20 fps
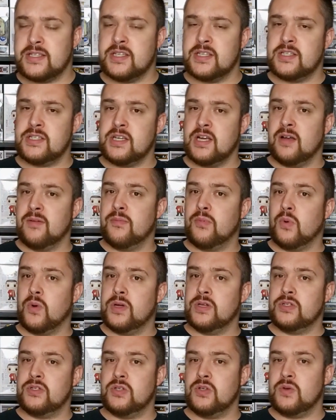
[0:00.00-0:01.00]
get this young
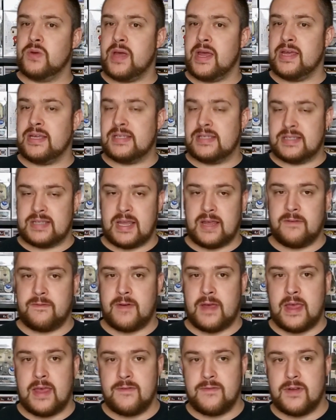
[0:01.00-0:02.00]
boy to a
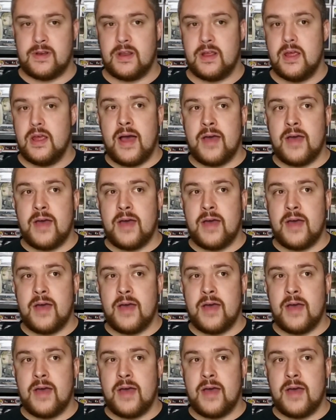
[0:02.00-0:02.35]
safe haven.